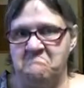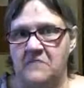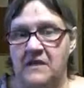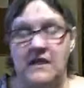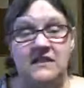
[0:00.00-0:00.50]

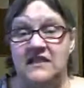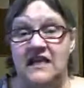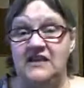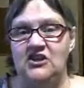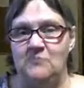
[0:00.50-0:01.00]
he didn't say
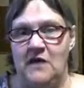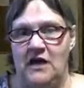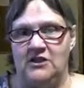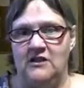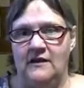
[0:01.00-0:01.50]
too
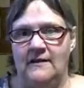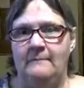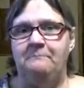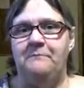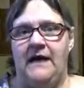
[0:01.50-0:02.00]
much,
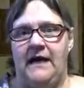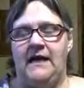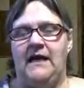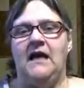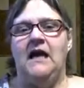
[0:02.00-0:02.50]
but
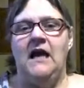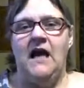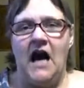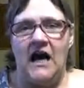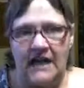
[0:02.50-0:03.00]

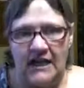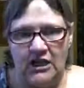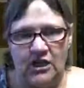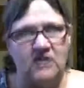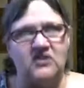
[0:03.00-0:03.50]
he
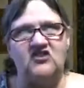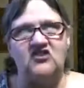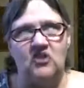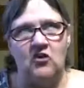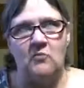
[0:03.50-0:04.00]
looked so